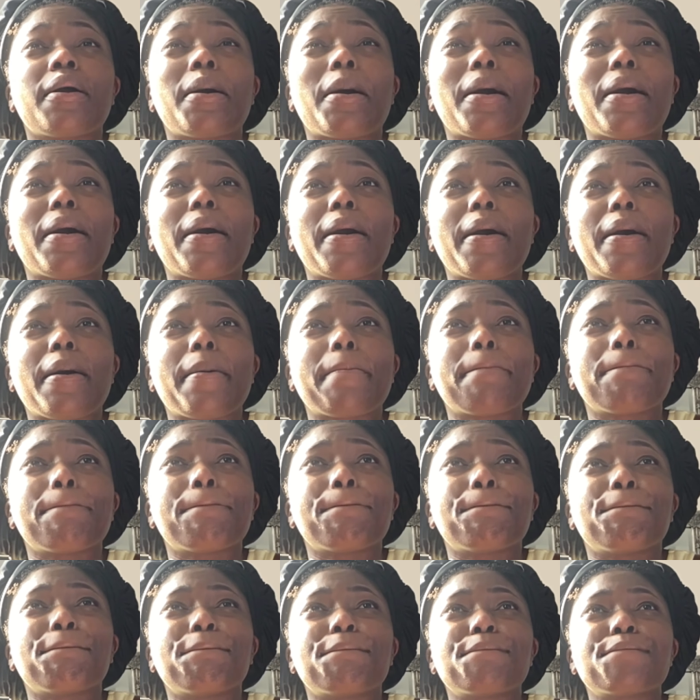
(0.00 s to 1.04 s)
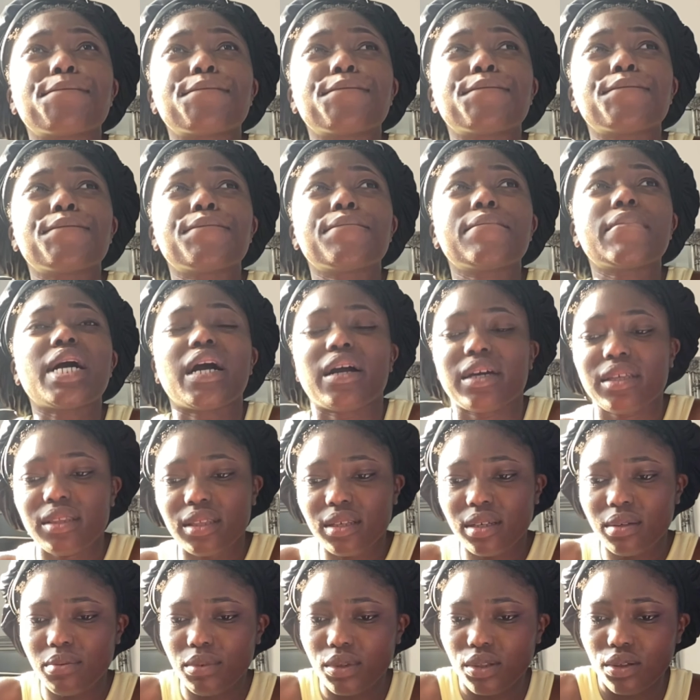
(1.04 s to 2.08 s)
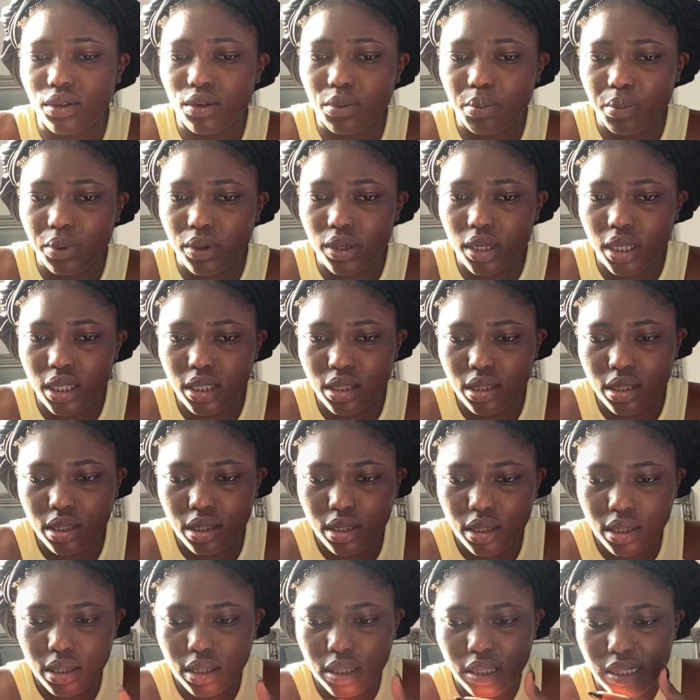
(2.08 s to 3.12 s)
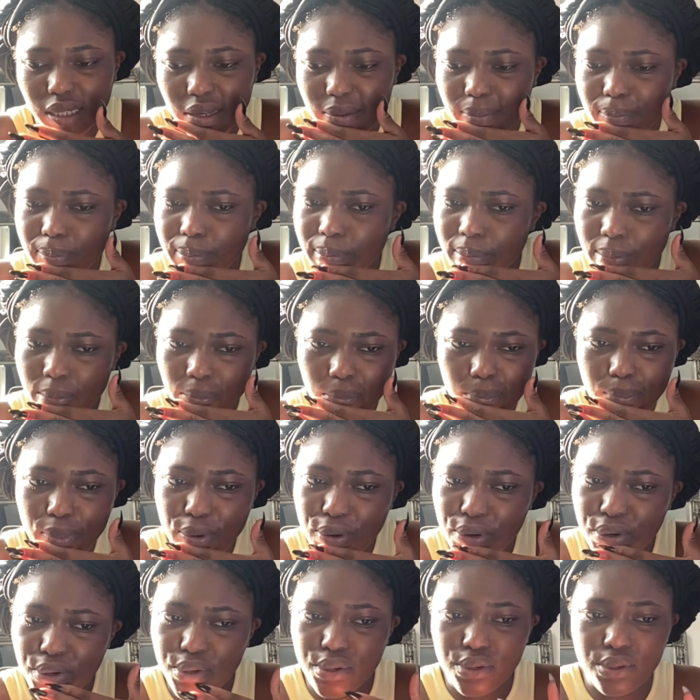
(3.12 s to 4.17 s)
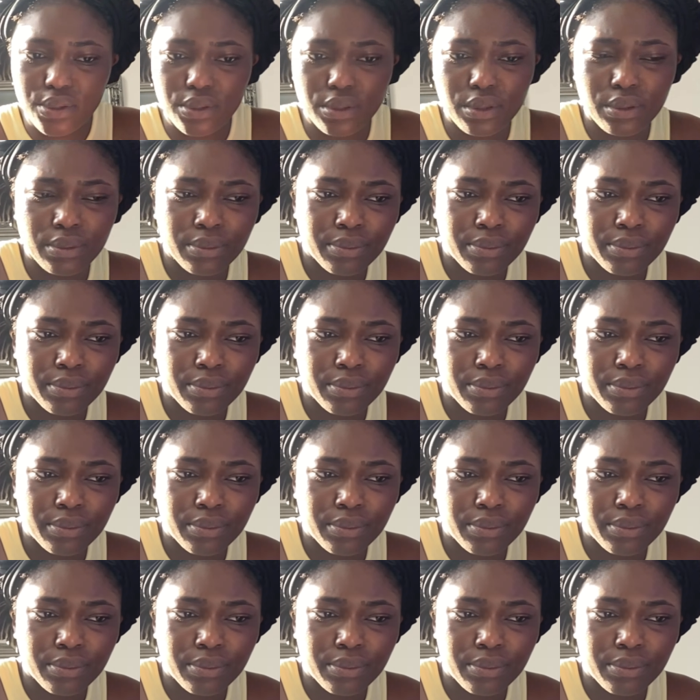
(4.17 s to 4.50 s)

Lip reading: I think I'm gonna go pretty simple.